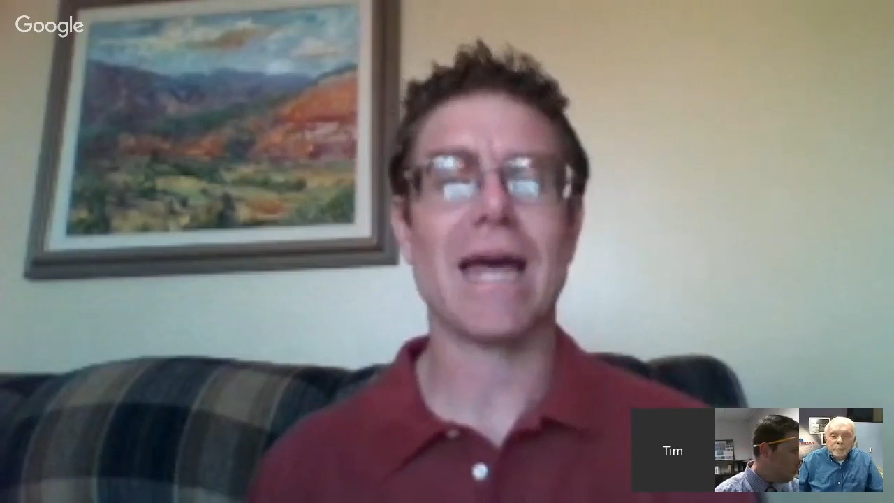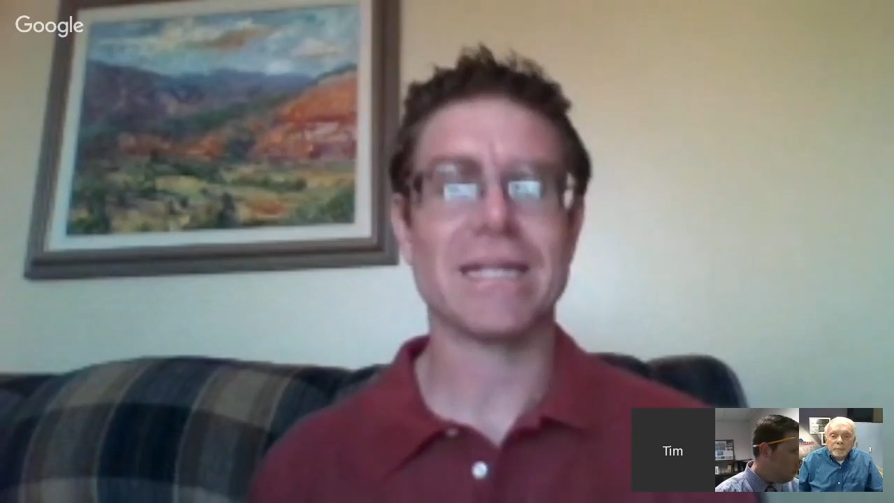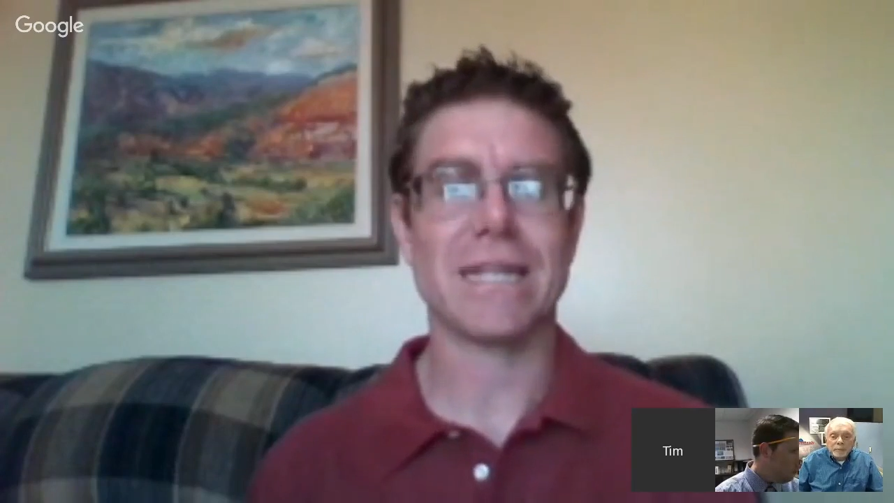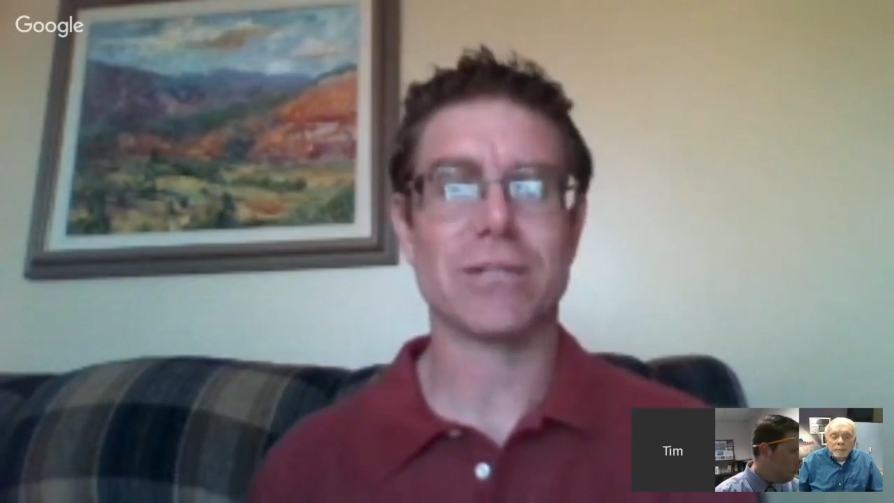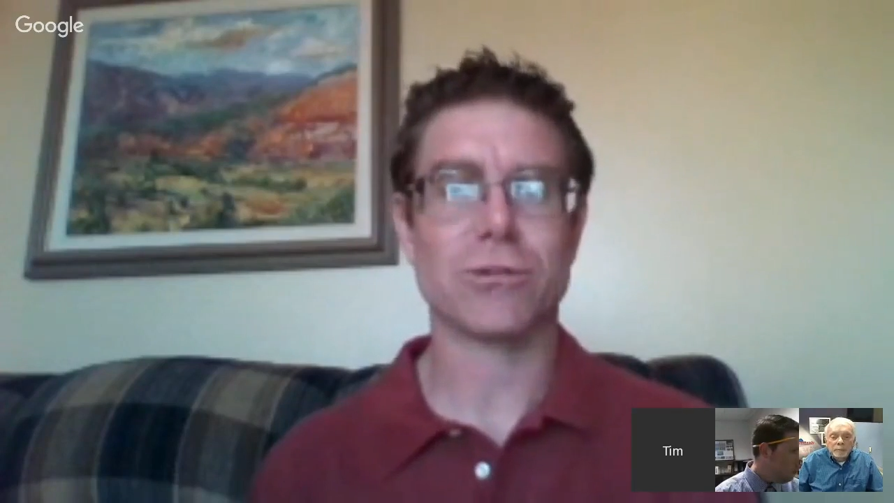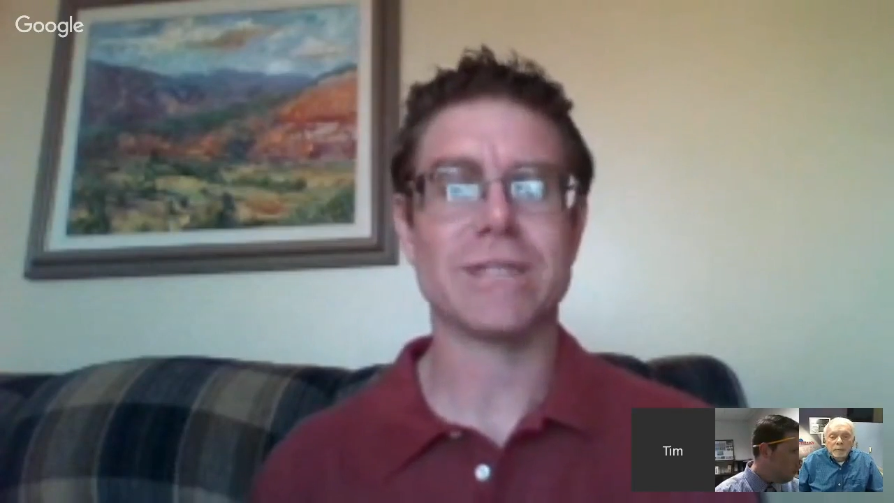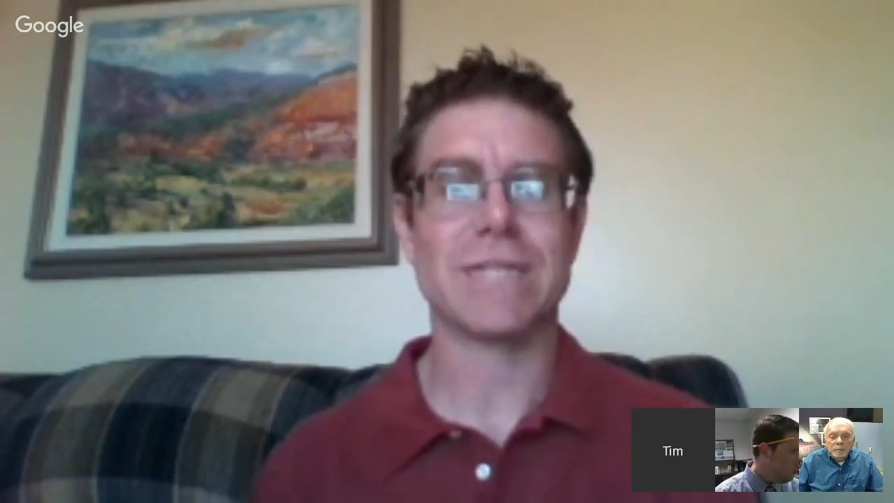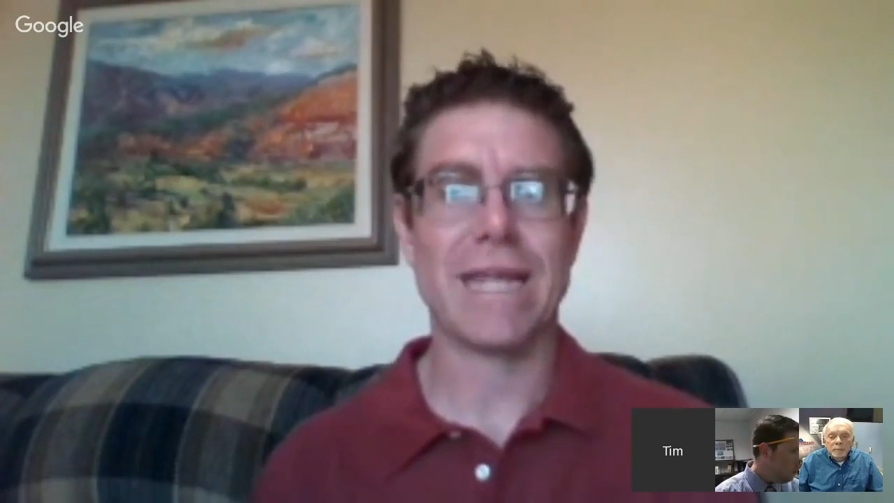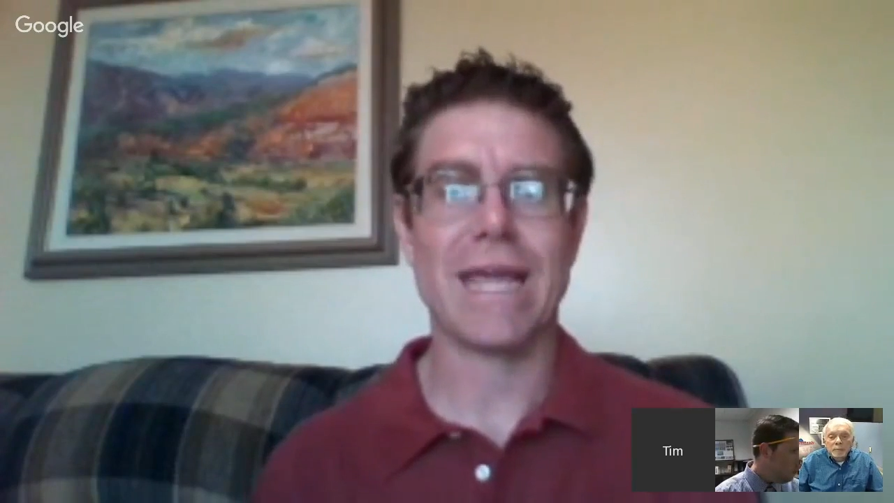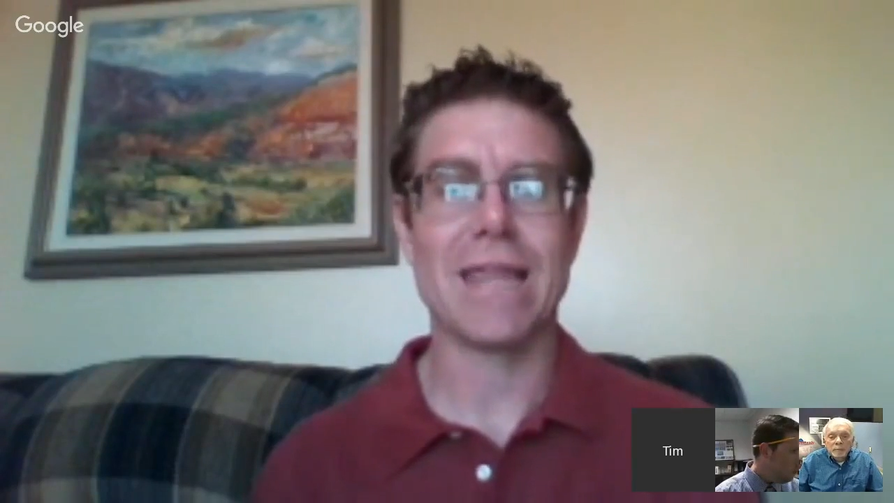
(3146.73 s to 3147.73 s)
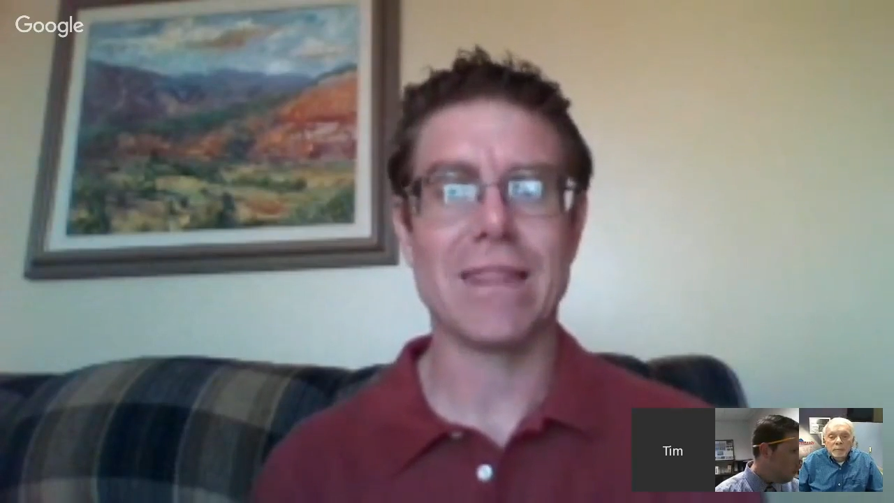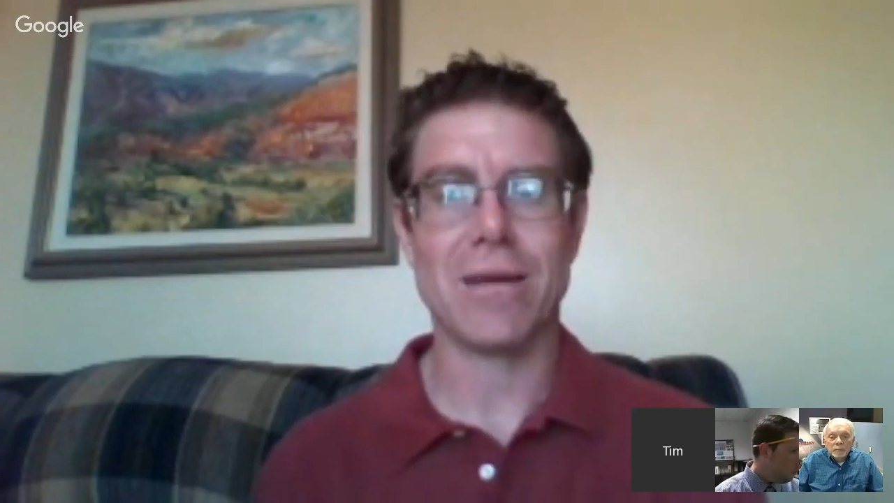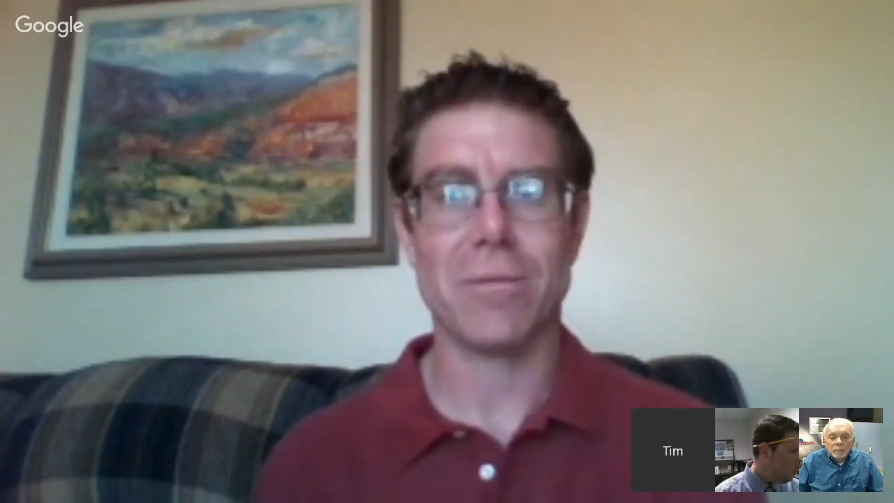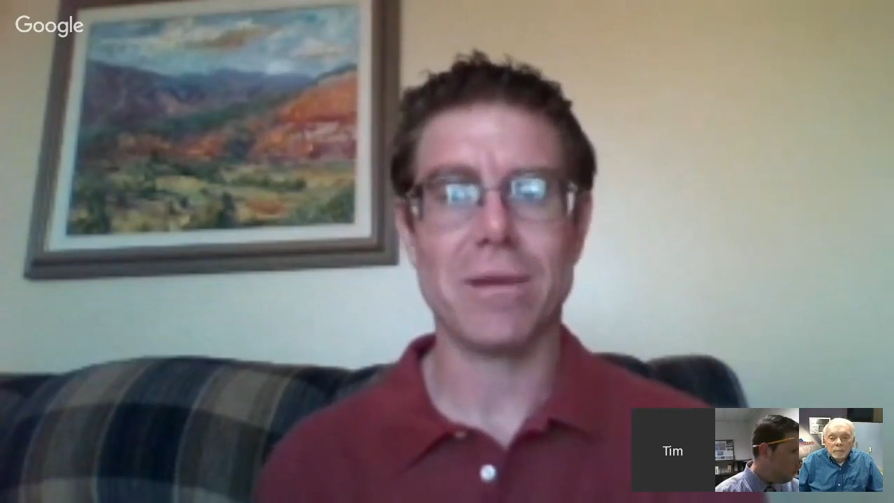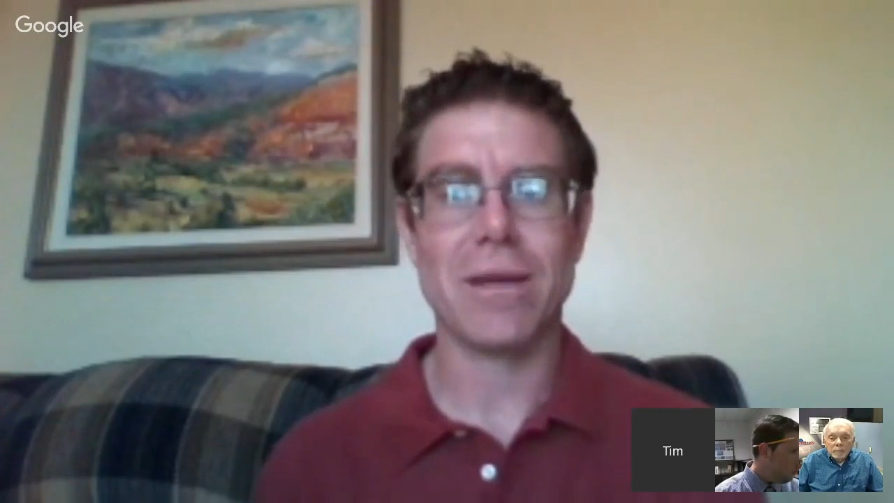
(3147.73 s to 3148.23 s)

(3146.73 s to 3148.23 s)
electricity in them.